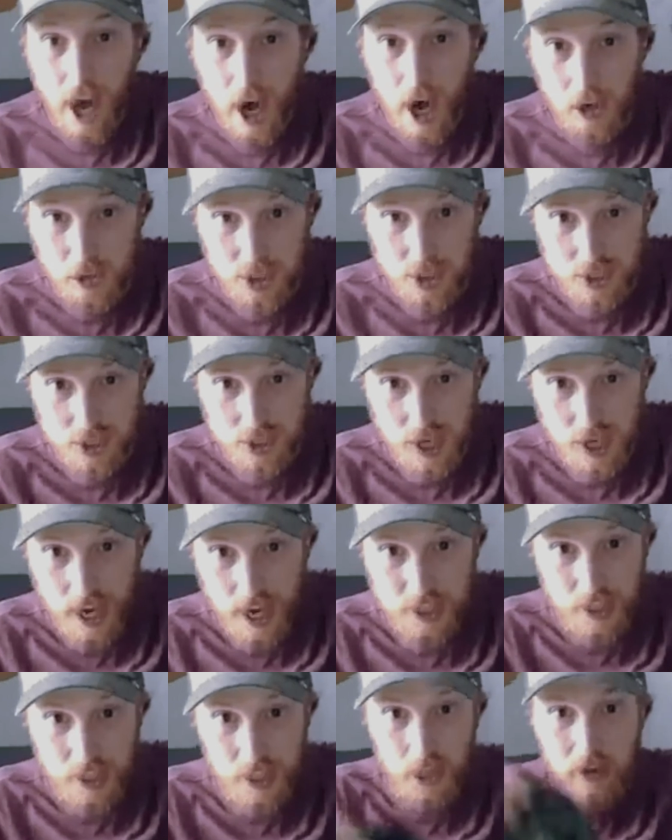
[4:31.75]
size
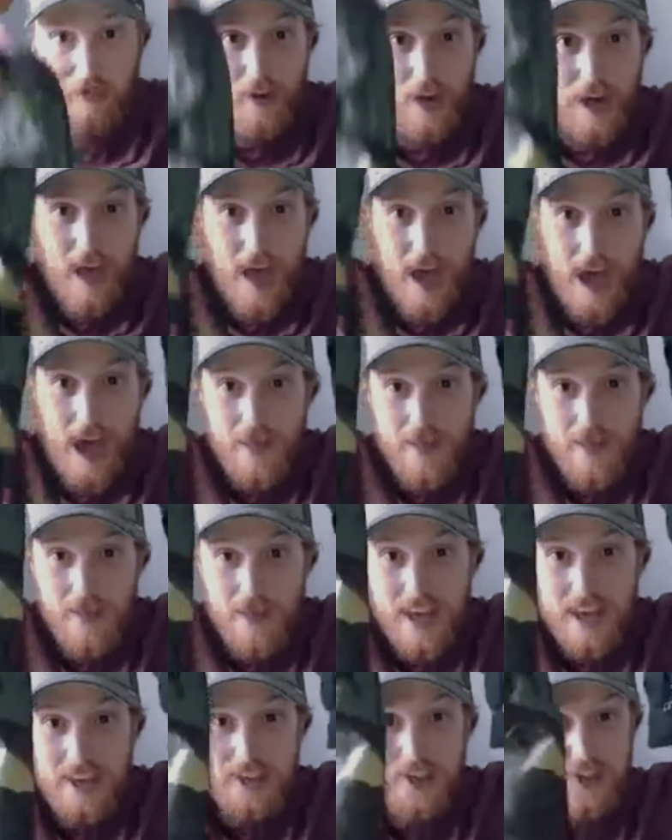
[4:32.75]
glove, and
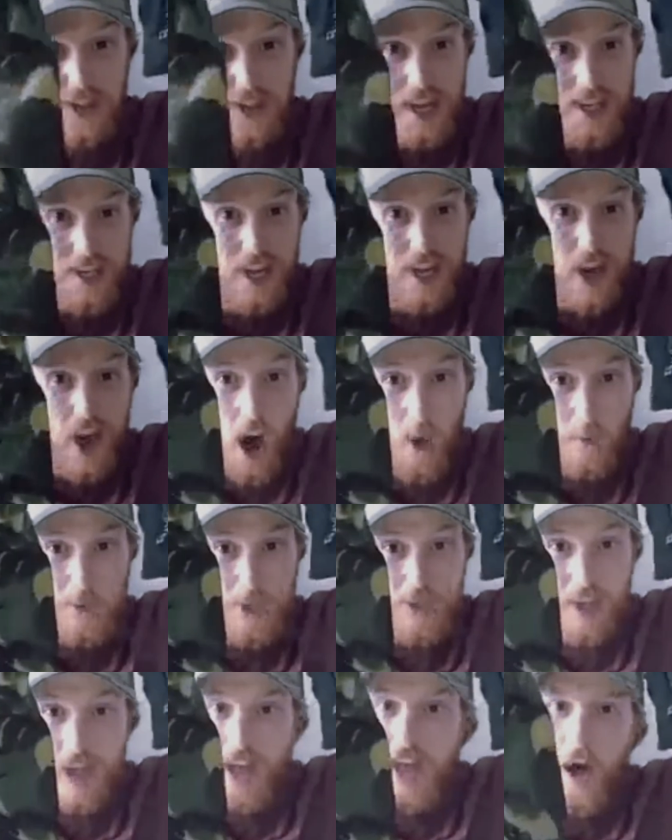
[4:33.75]
this is an army.
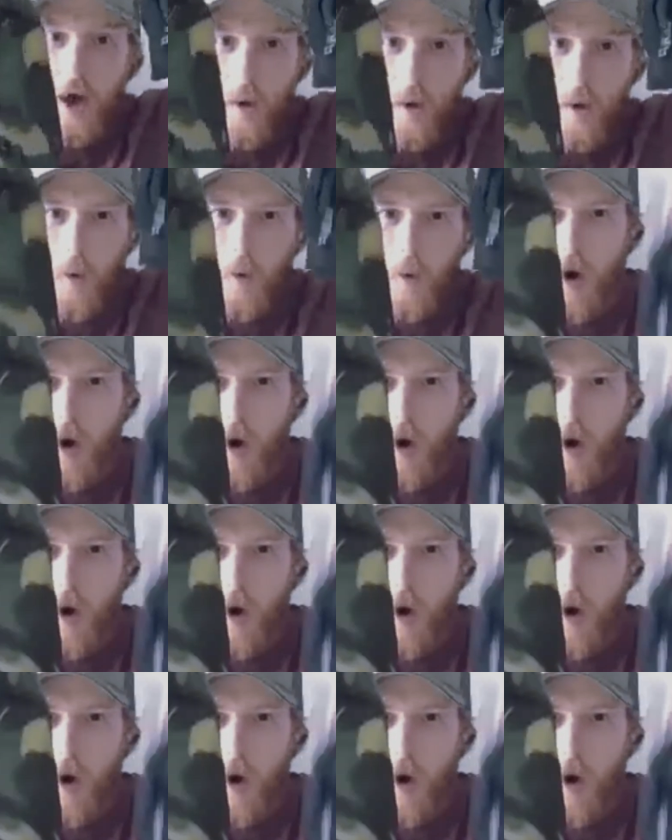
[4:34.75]
What